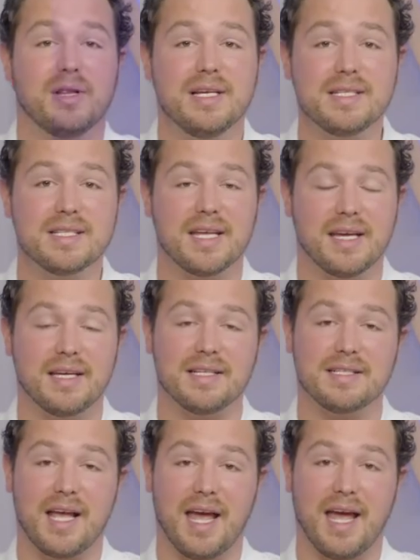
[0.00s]

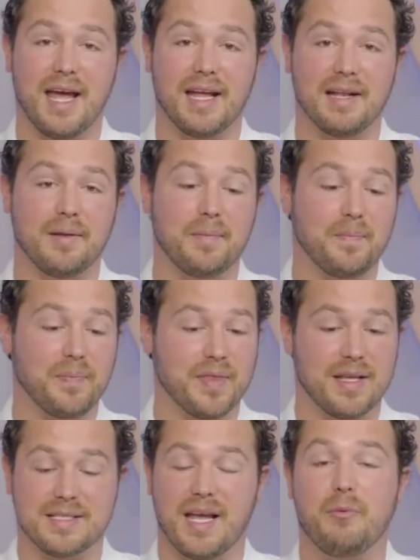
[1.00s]
listings and
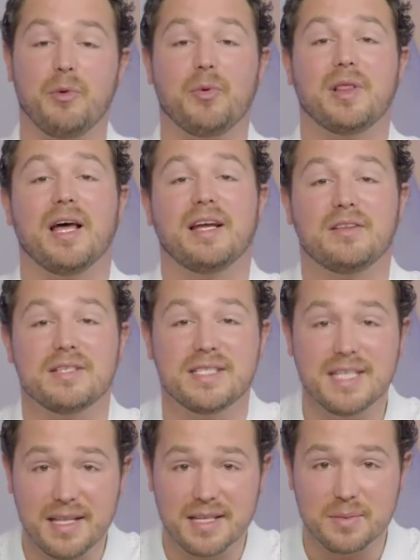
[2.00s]
they say, we would like to
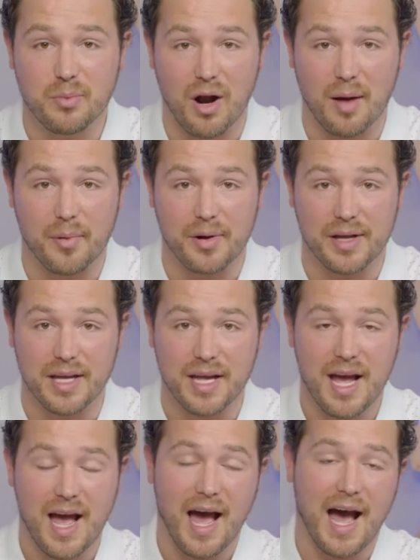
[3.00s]
see this property,
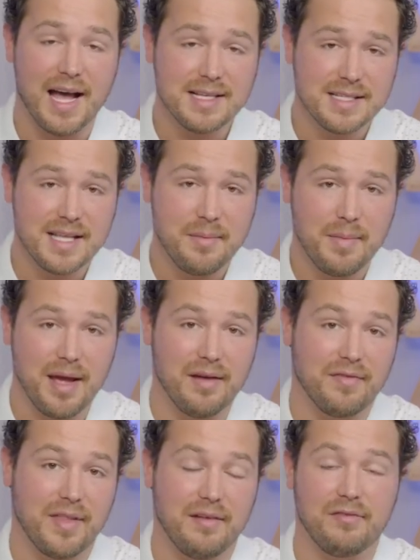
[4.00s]
ask them
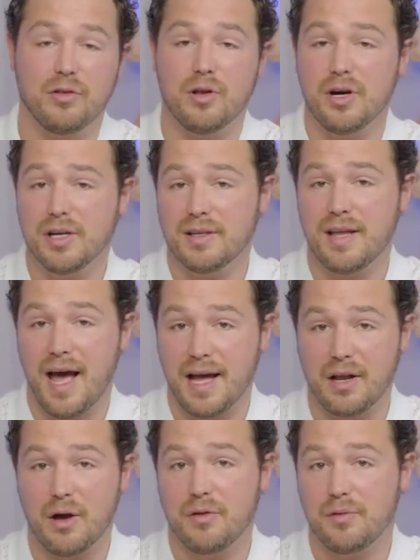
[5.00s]
if they've looked
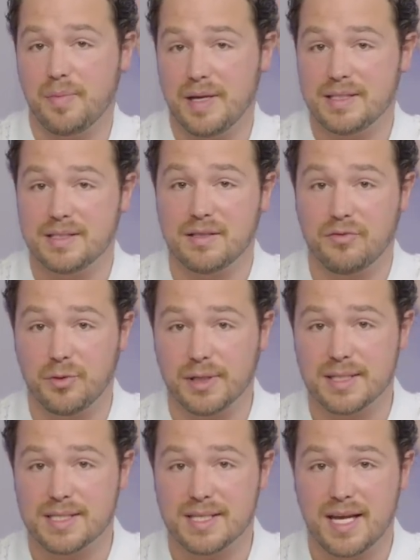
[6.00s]
at other pieces of real
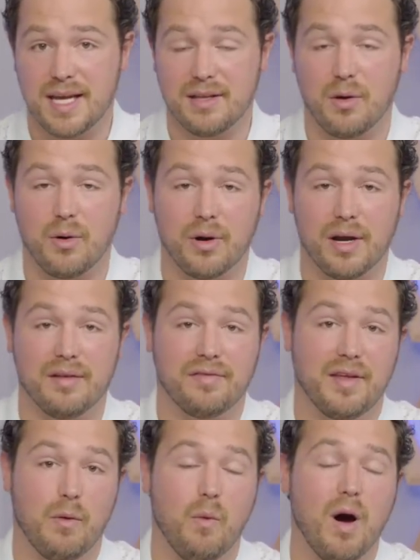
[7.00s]
estate or if
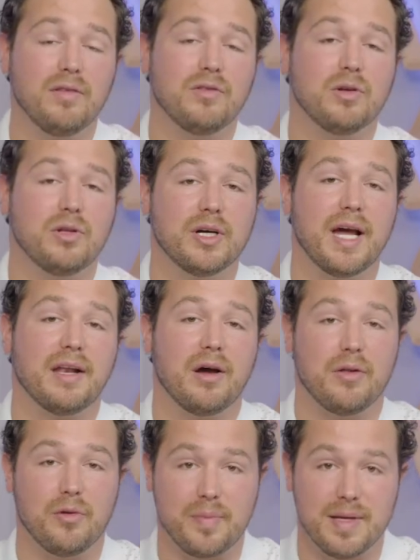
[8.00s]
they want to look at
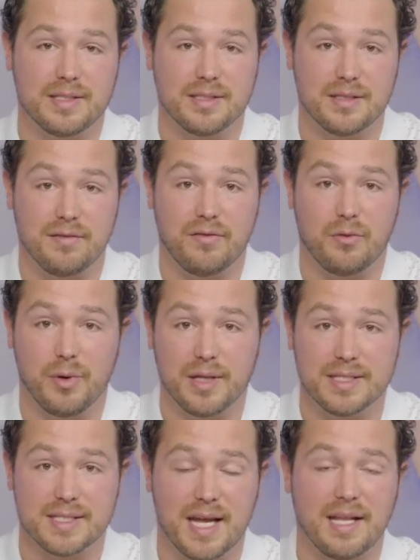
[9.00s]
other pieces of real
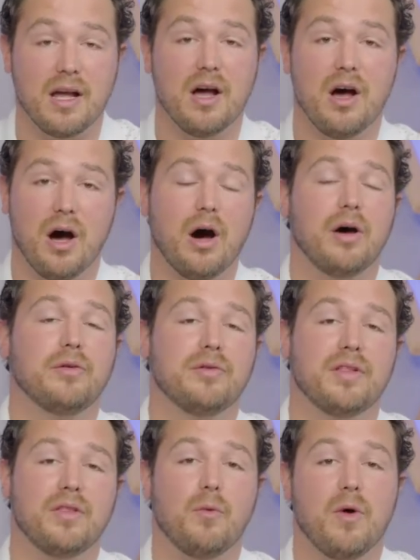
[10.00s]
estate other
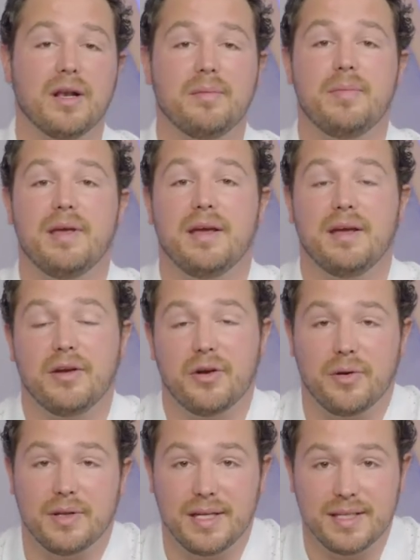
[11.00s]
than the one being
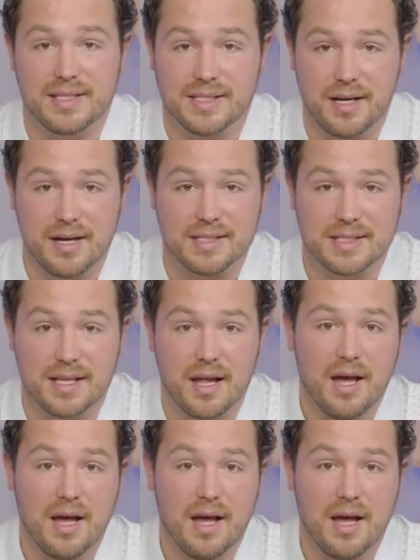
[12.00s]
currently discussed.